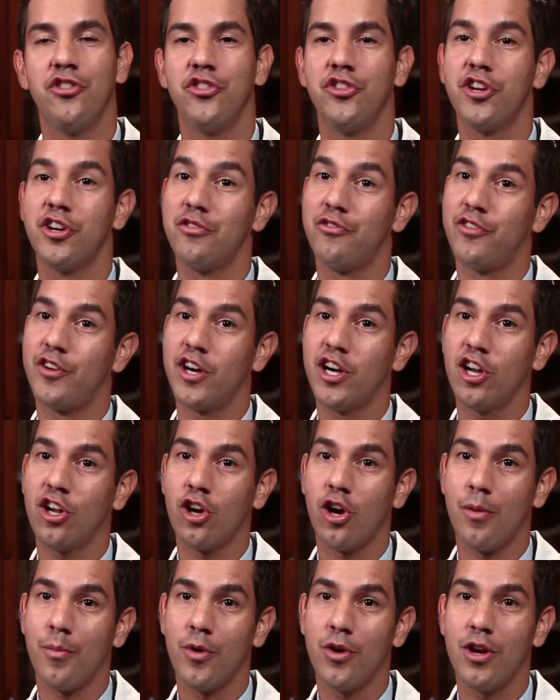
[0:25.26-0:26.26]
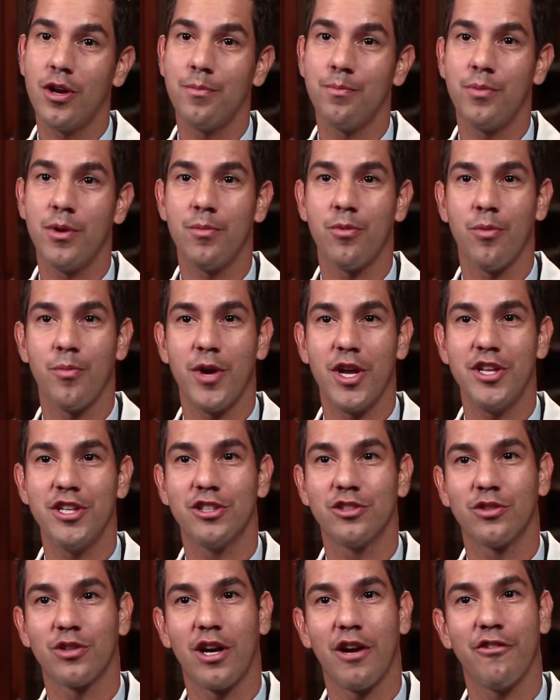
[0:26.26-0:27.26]
They're very common and people may
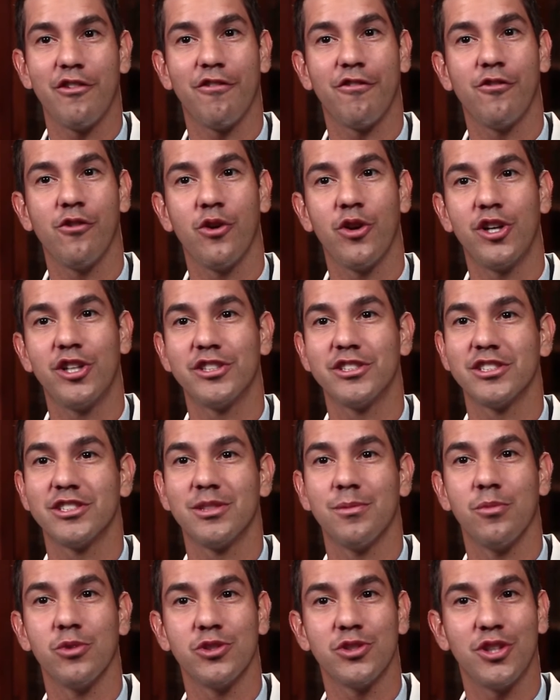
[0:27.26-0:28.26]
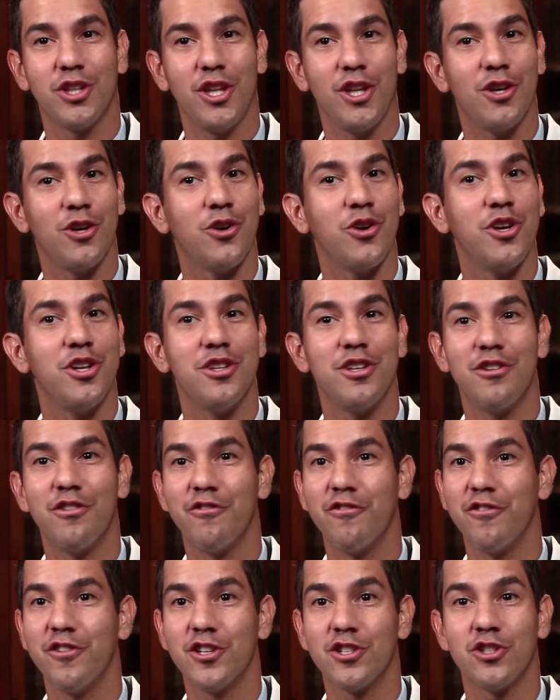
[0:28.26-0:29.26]
describe the floaters as a mosquito in their
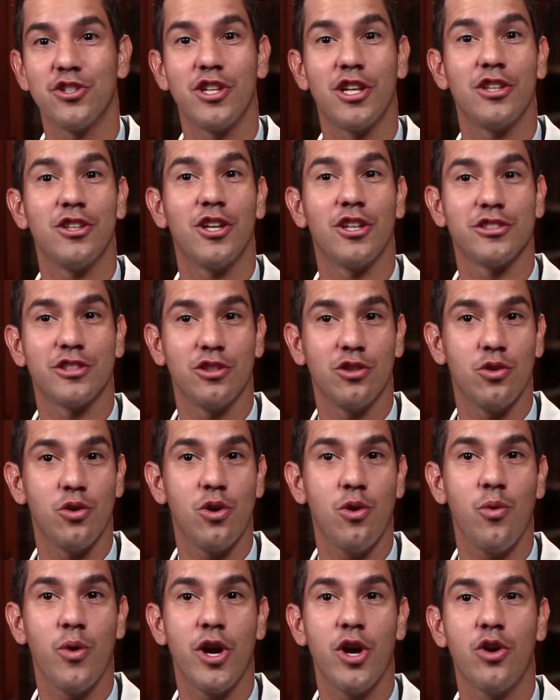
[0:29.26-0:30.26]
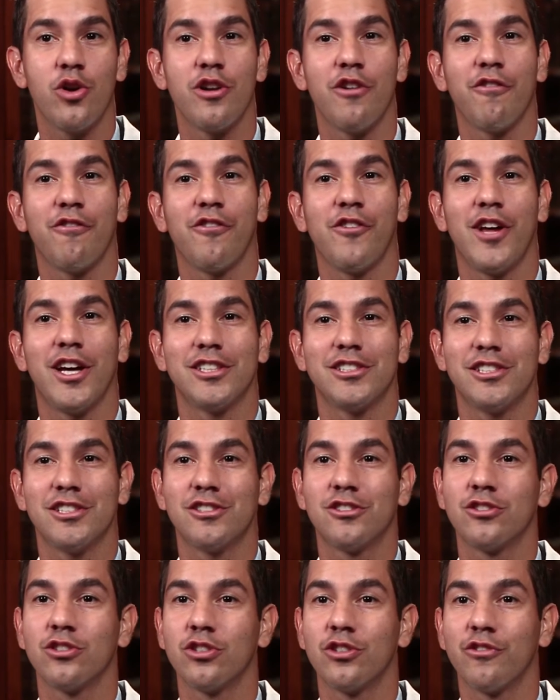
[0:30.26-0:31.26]
vision that doesn't go away or the flashes
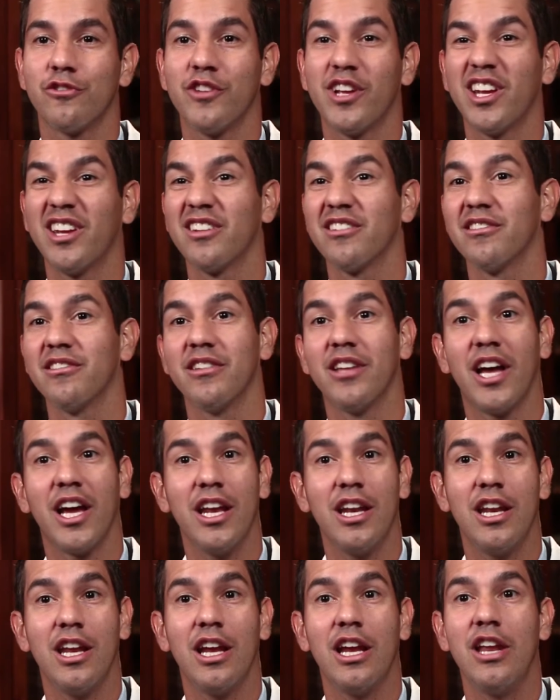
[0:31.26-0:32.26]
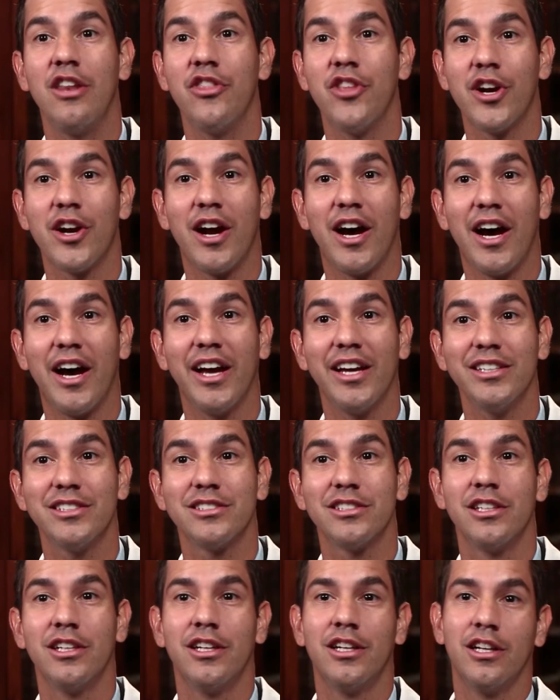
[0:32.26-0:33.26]
sort of like lightning in their eyes.
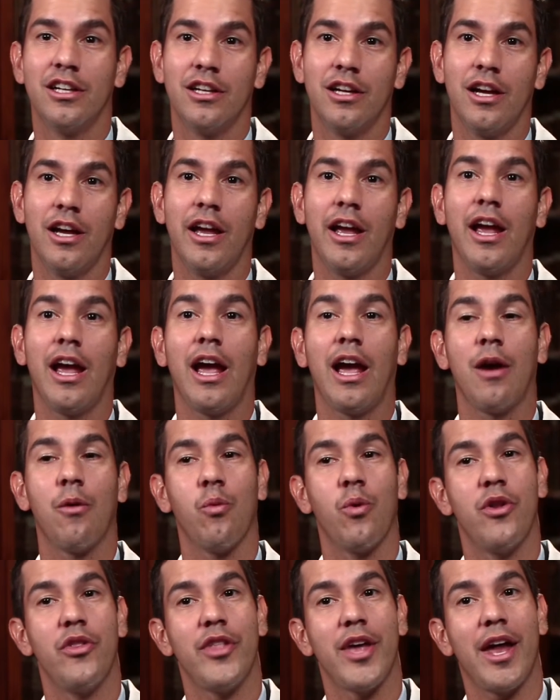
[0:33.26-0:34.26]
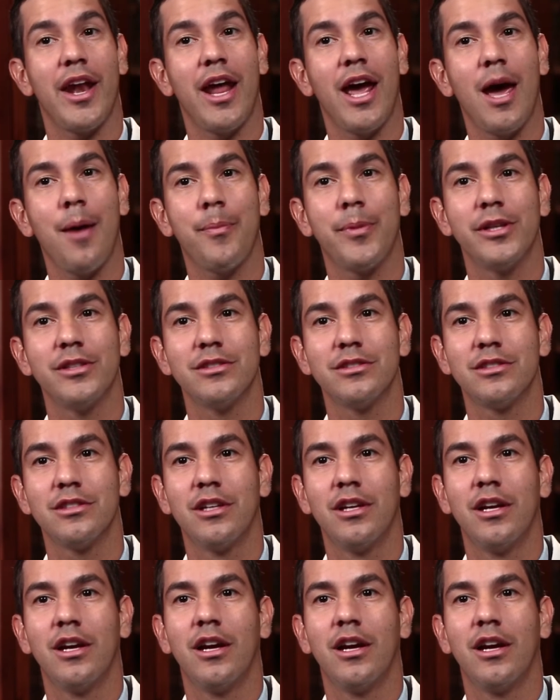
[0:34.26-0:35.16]
When that happens,